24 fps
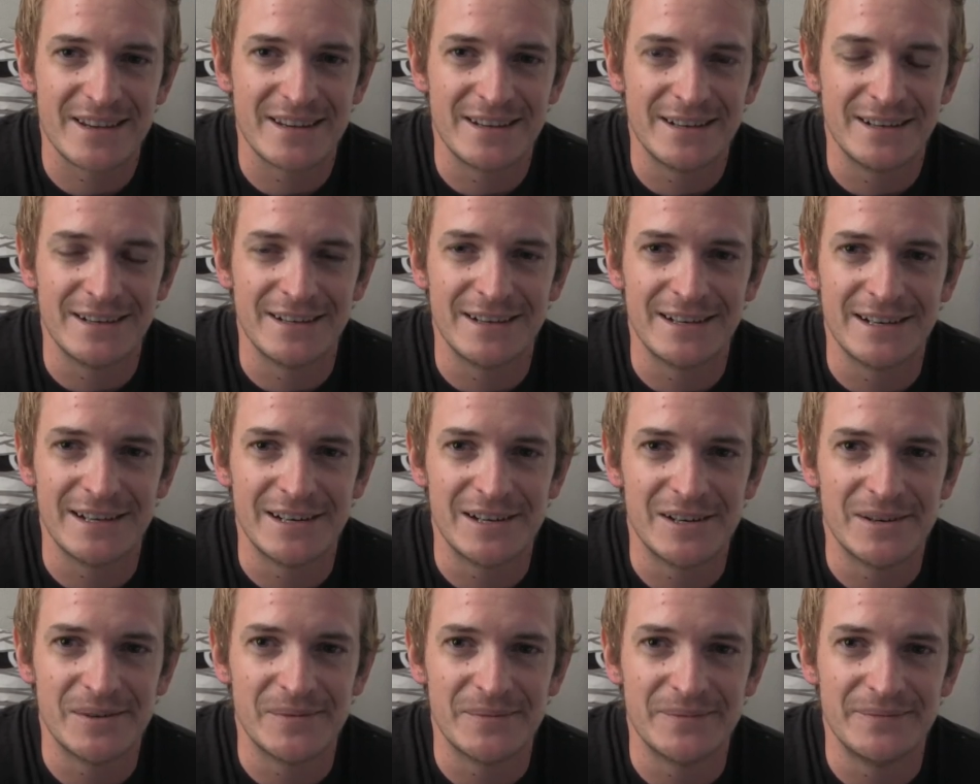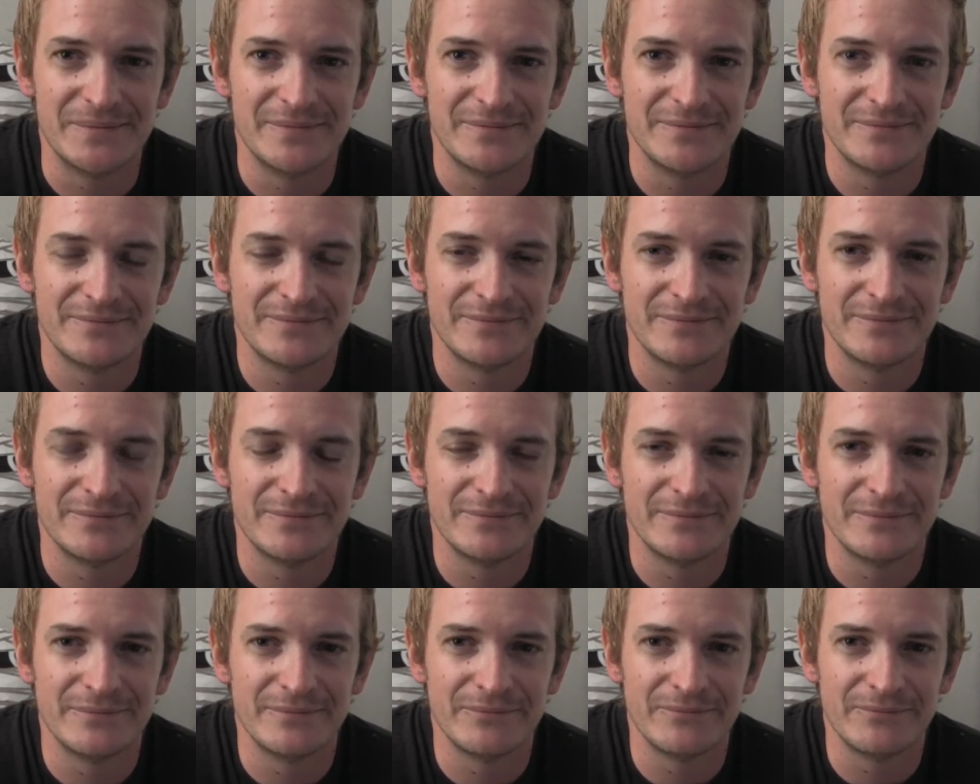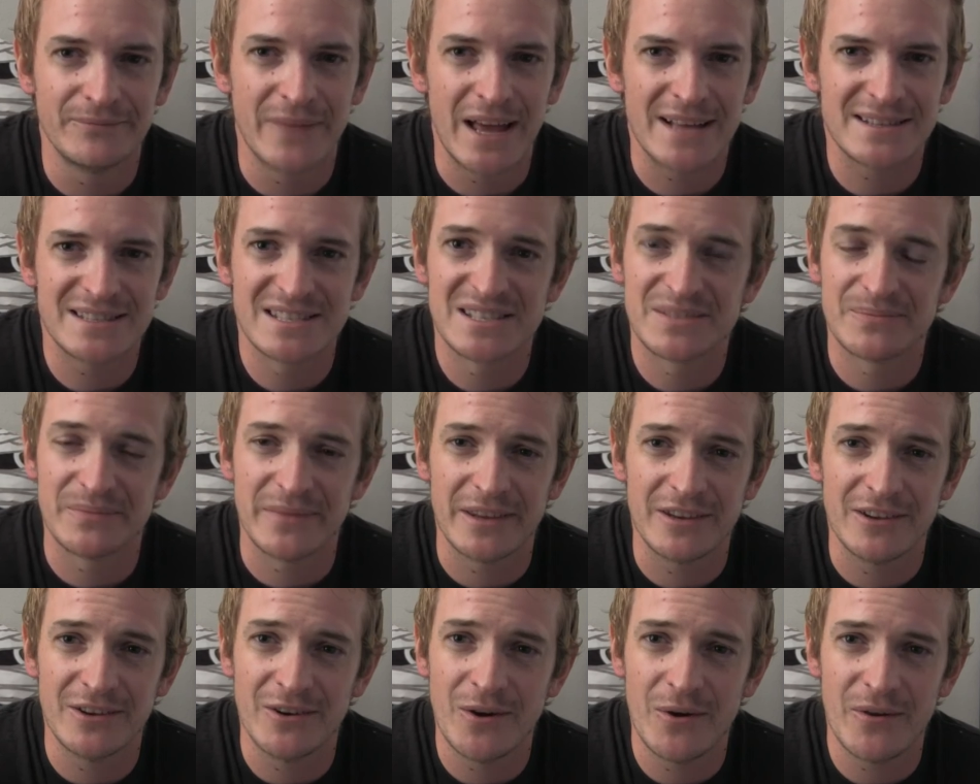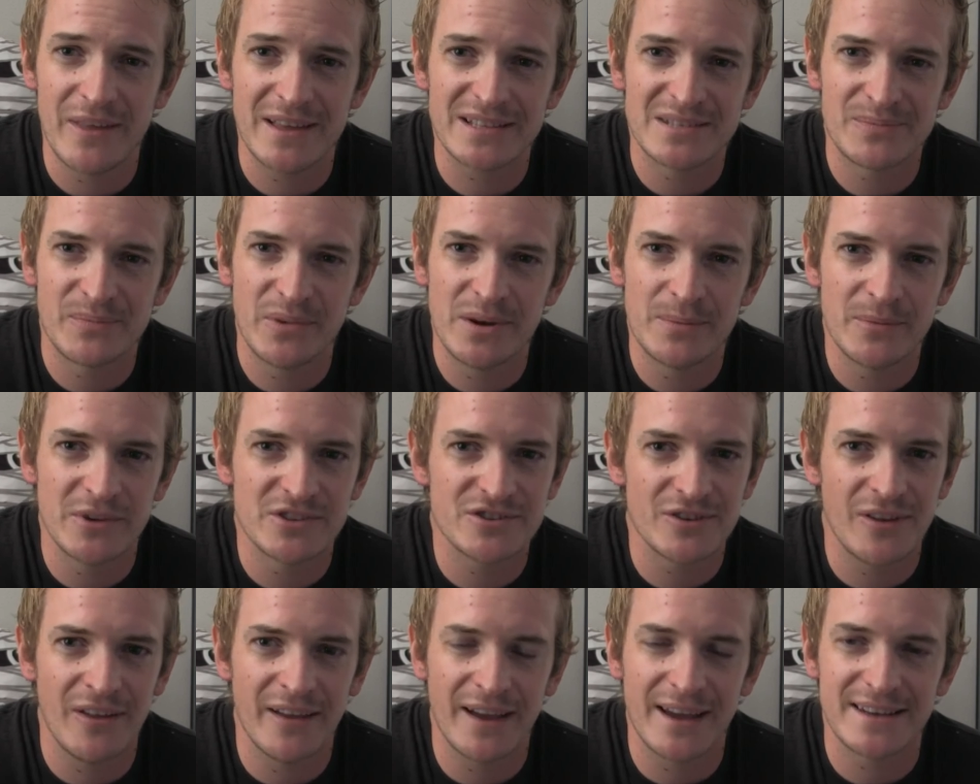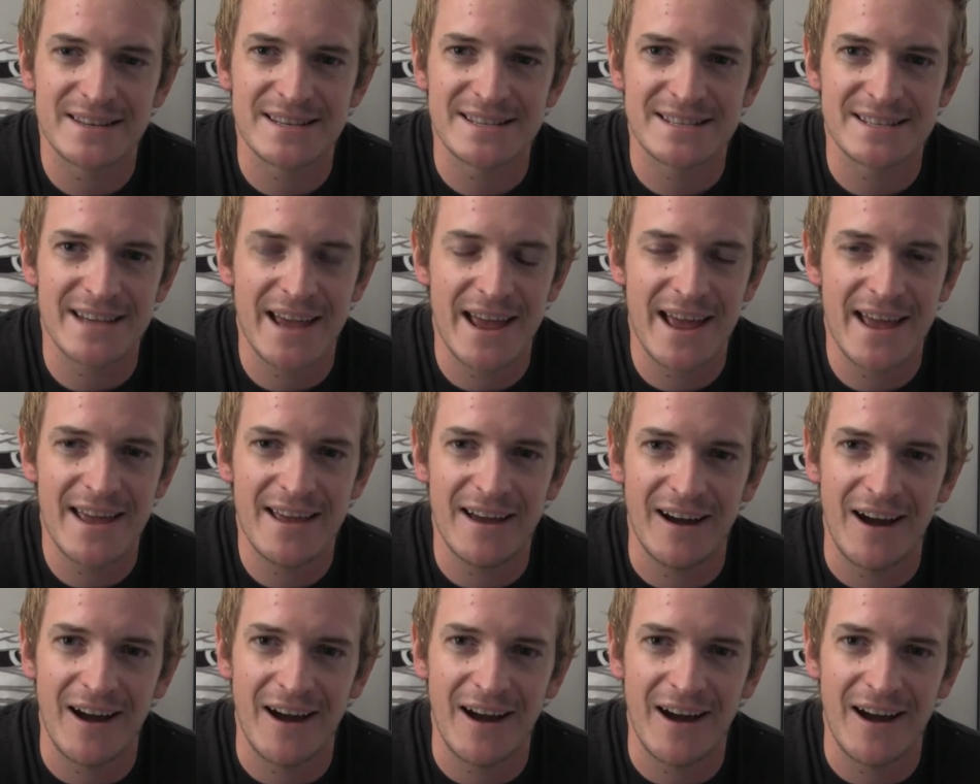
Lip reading: That's pretty much all I got to say.